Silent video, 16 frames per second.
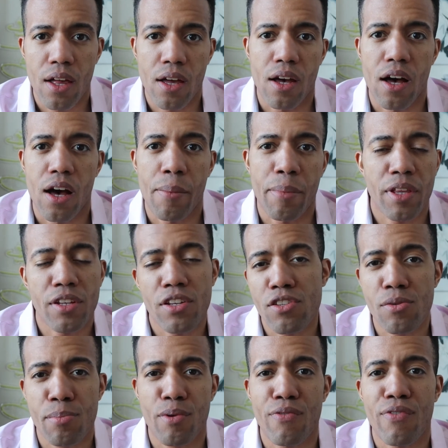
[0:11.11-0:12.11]
but it
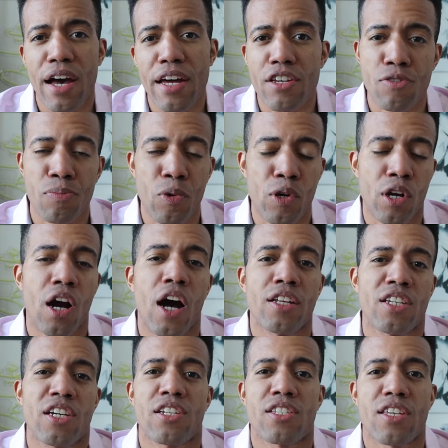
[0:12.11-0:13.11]
doesn't provide us more
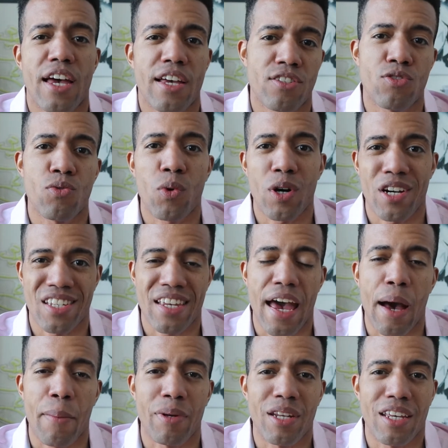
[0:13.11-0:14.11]
context as to what is
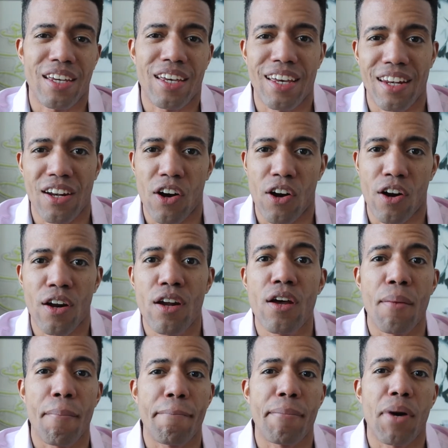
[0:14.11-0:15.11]
happening in our
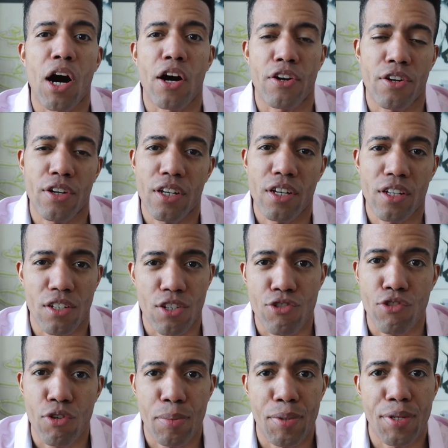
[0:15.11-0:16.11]
modern
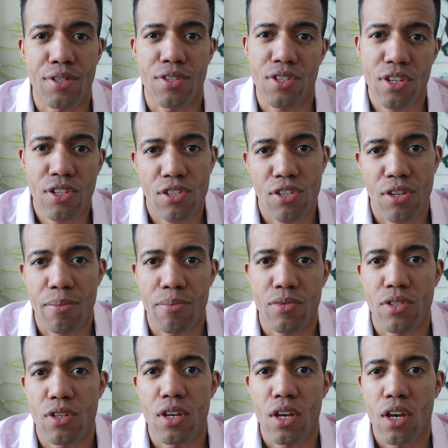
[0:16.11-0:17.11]
distributed
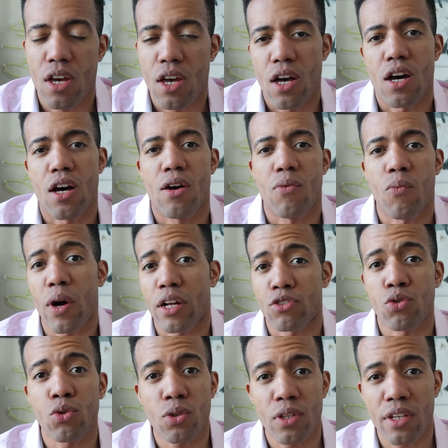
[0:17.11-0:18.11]
systems. And while
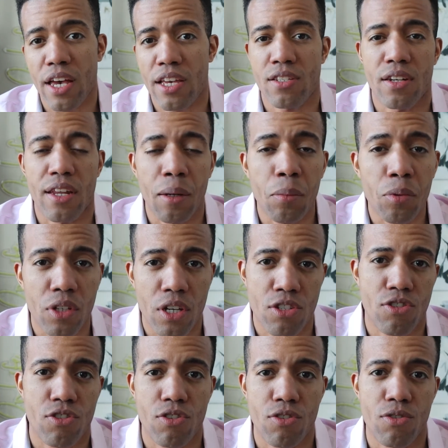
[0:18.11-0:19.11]
tooling has enabled
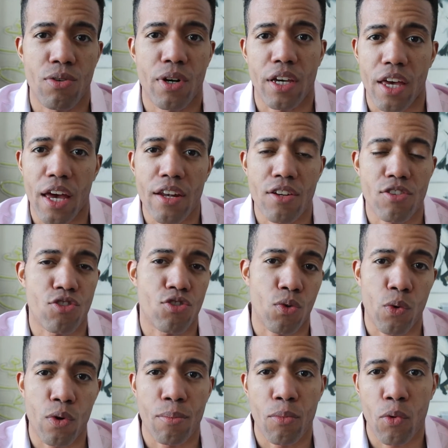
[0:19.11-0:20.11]
us to, again,
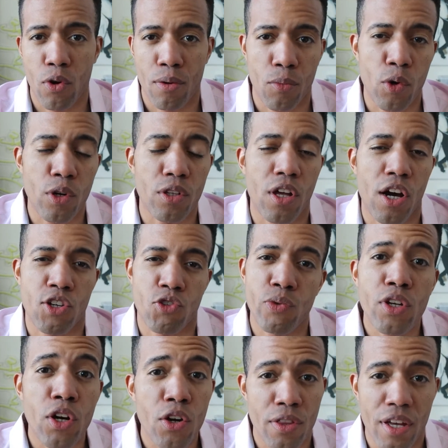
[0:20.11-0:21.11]
store more and more logs, we
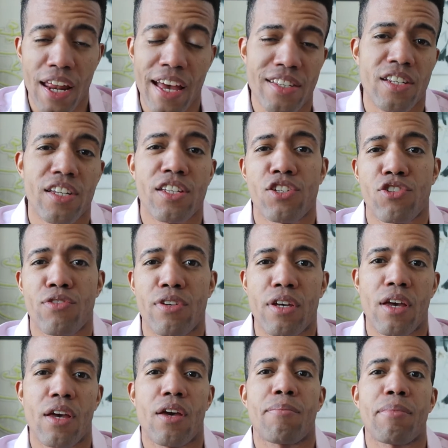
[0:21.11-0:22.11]
know that as an industry,
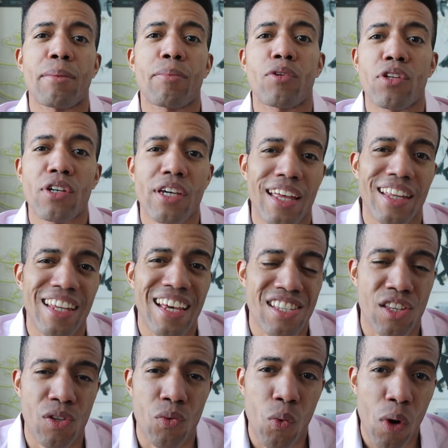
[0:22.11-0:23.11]
people look at less
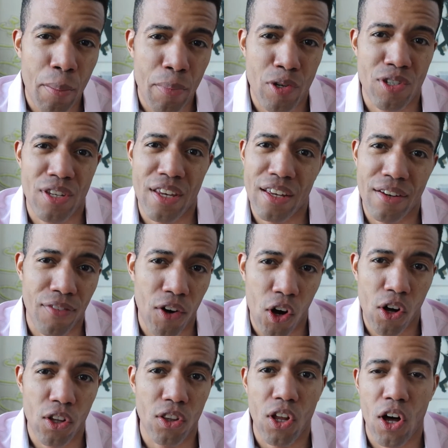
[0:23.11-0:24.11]
than 1% of
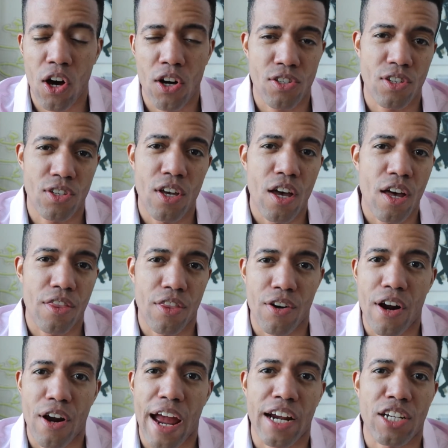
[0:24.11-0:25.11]
all logs that
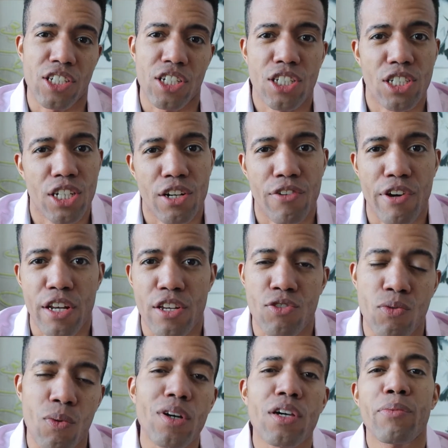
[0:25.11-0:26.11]
are actually generated. So
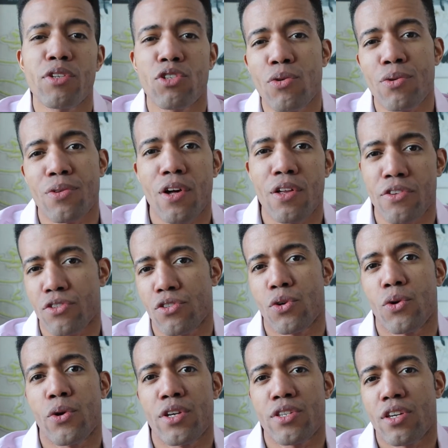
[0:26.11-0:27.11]
what can we do with all this
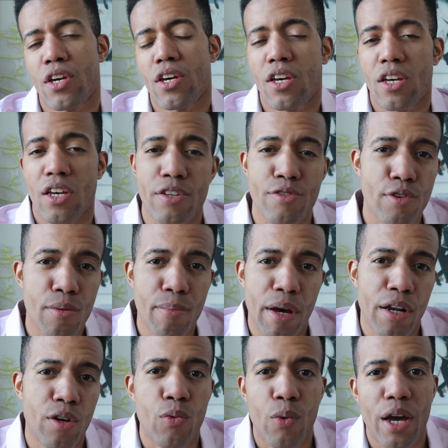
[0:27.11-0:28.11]
noise? Is there a
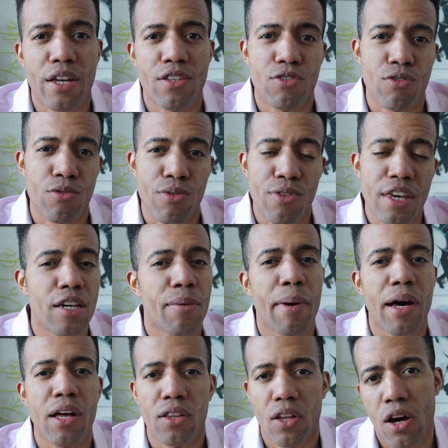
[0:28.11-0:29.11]
better way to think
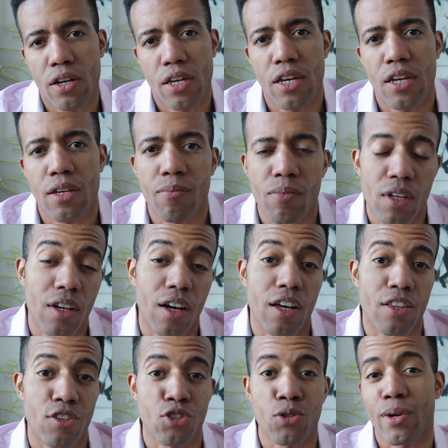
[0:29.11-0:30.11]
about logging?
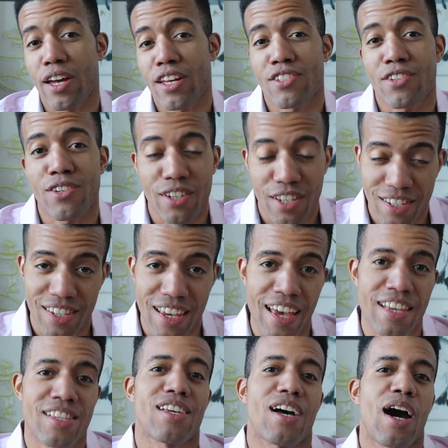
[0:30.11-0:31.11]
The short answer is
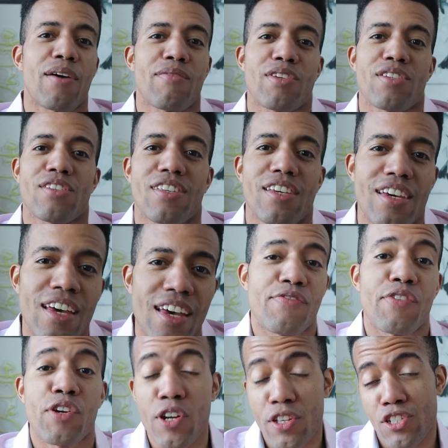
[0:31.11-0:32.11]
yes, obviously. If
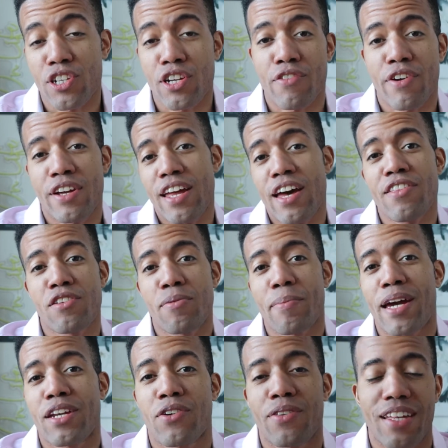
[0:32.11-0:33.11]
you're here on this channel right now, then you
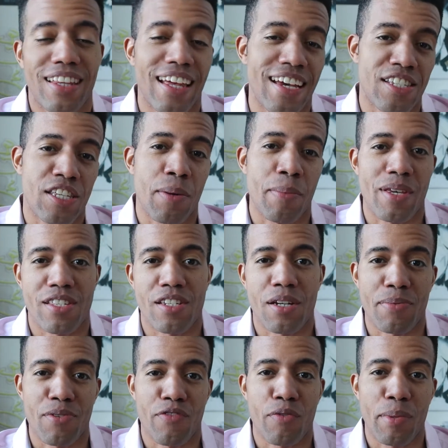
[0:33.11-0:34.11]
might know that Lightstep is an
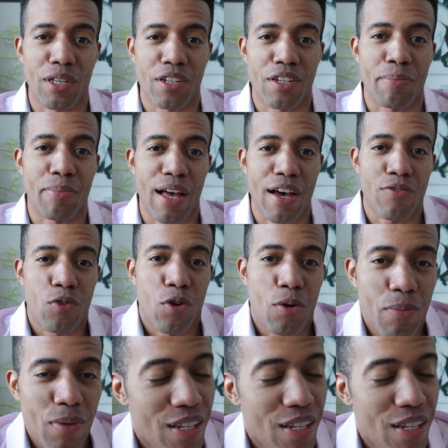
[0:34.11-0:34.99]
observability platform,